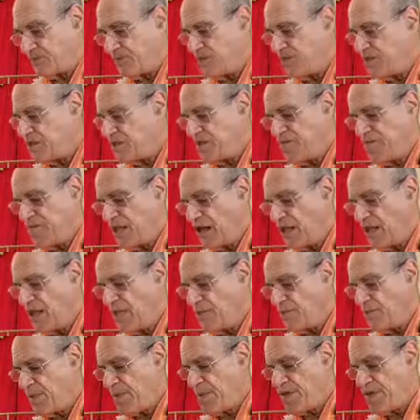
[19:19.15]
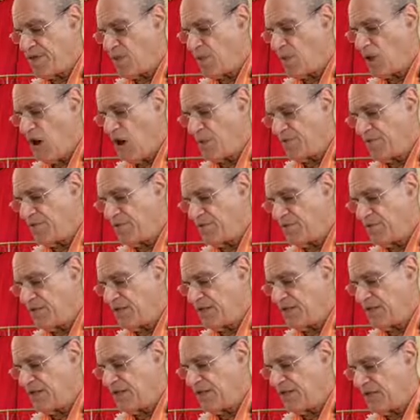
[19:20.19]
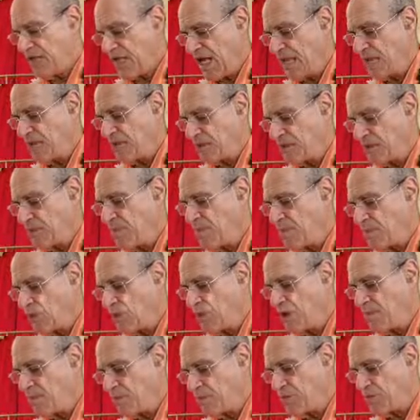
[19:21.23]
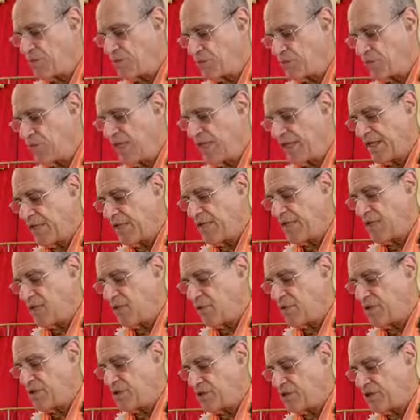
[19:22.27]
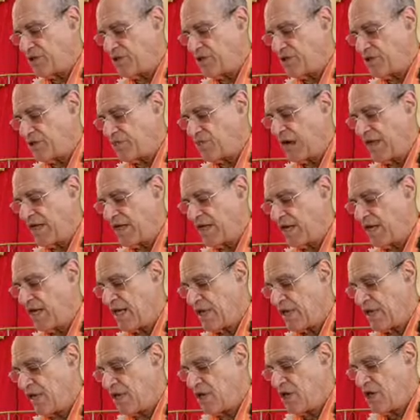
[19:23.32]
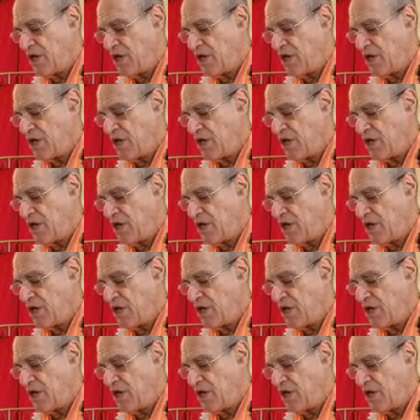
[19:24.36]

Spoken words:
He is followed by swarms of bees, and he's absorbed in swinging a lotus in his right hand